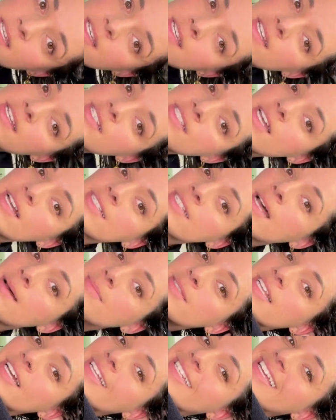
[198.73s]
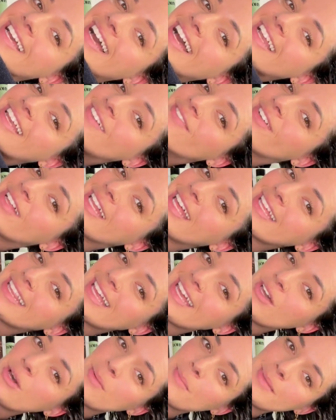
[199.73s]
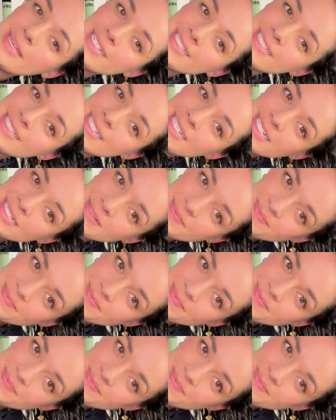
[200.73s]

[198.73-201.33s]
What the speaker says: because I was upside down, I felt like they got missed.